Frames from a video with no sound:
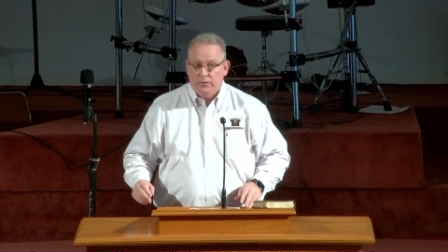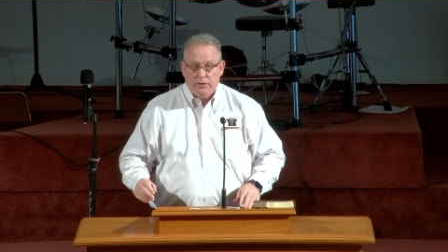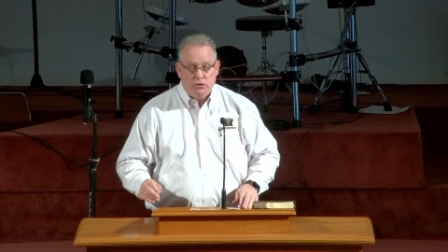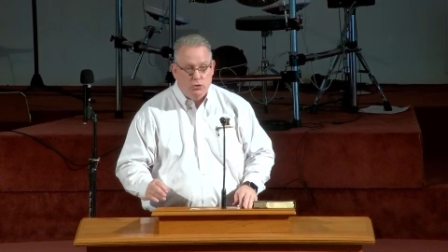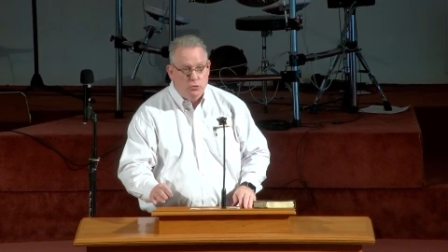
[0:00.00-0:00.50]

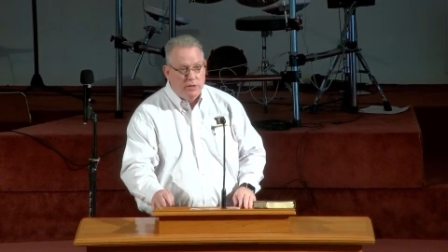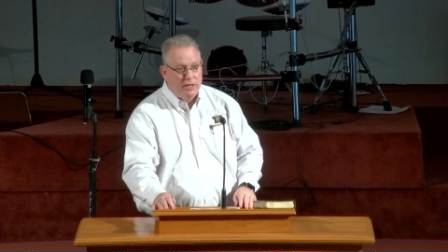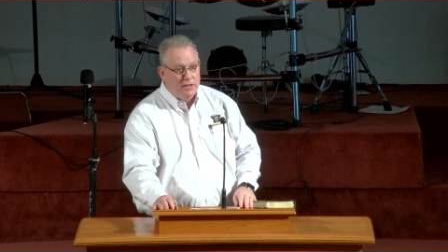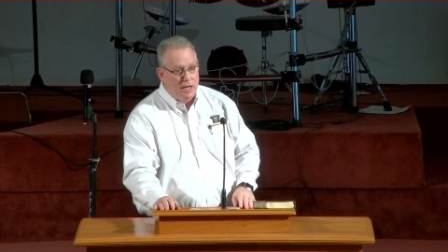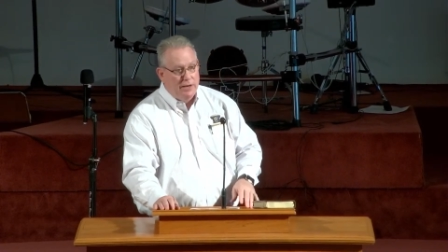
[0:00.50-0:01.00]
that you
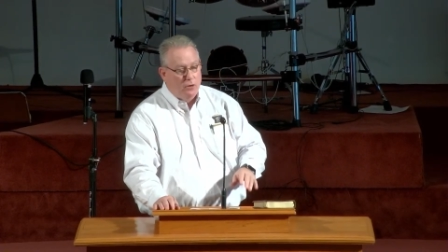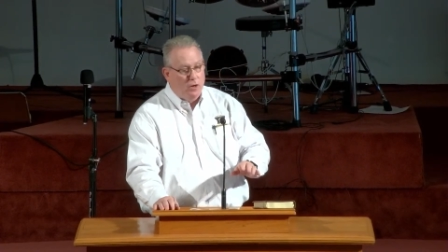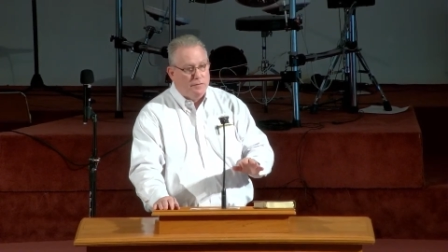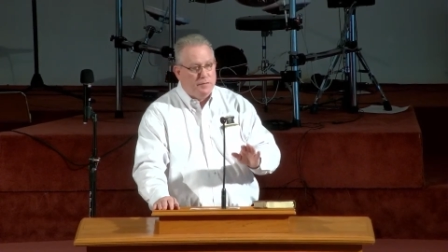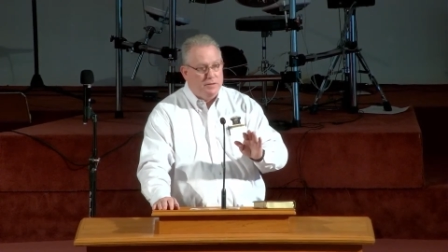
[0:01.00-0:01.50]
cannot
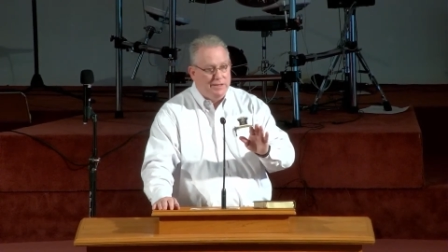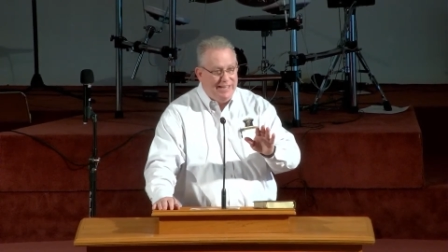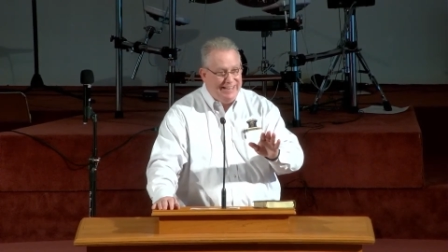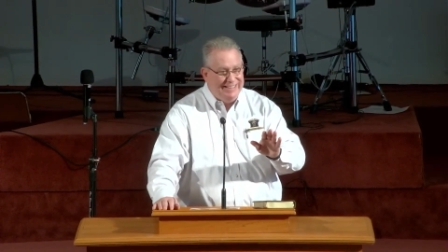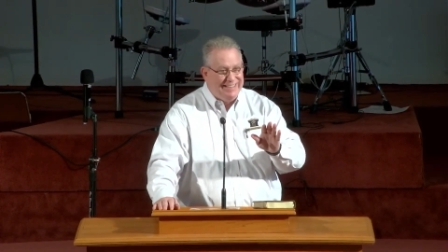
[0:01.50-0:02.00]
often
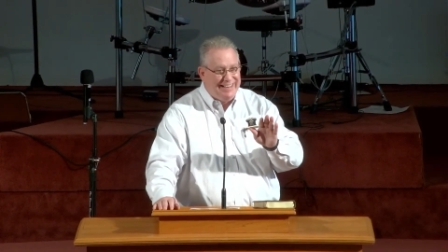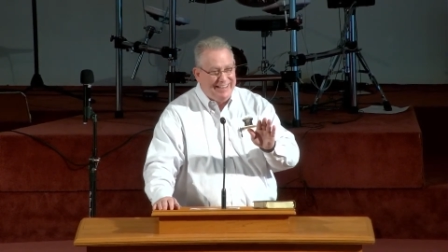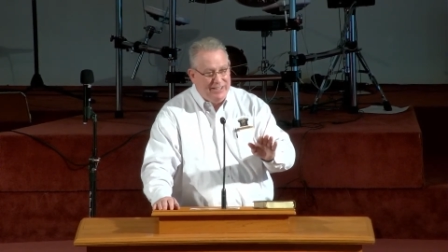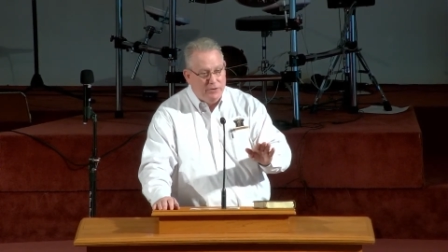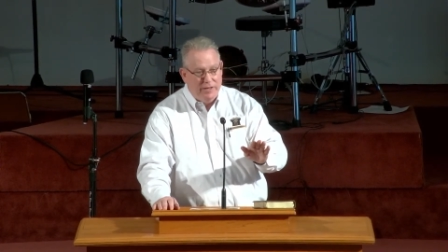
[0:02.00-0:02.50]
gain
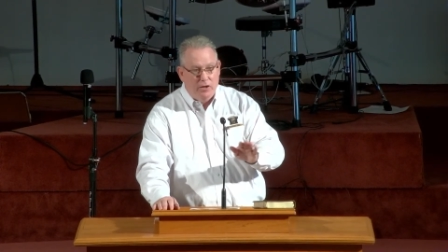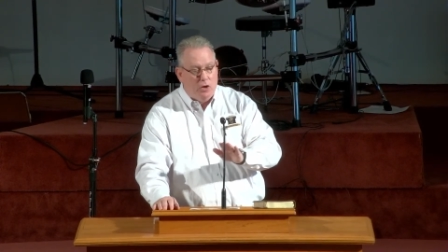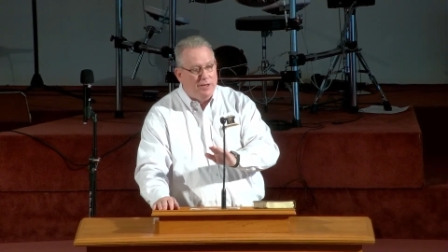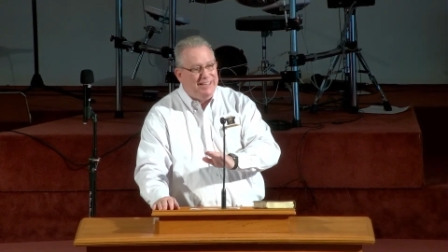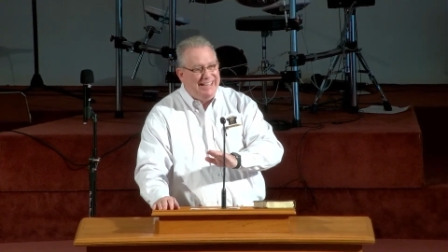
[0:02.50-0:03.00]
clarity
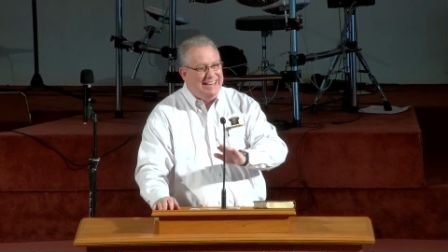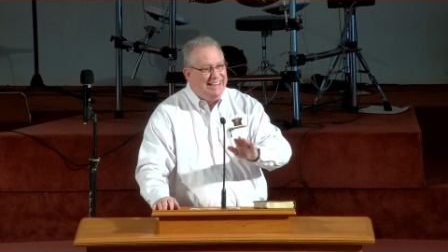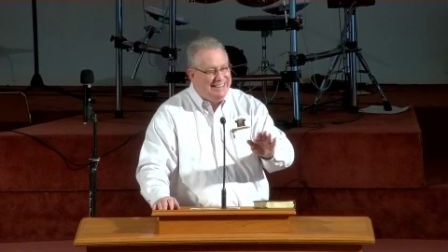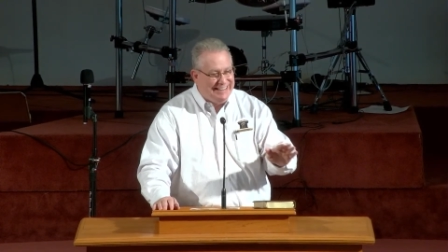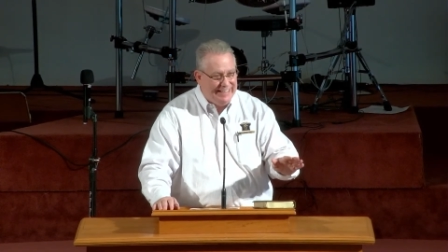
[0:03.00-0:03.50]
on
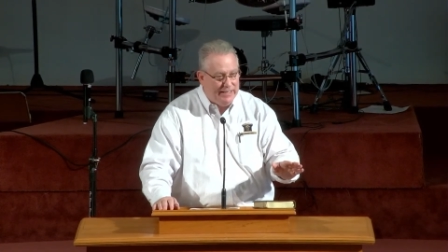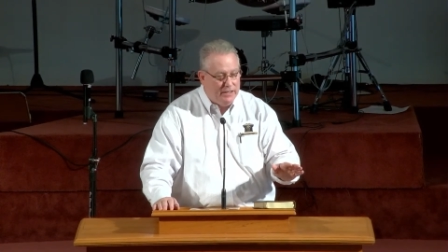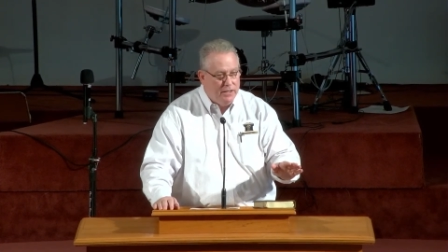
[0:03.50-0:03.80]
anything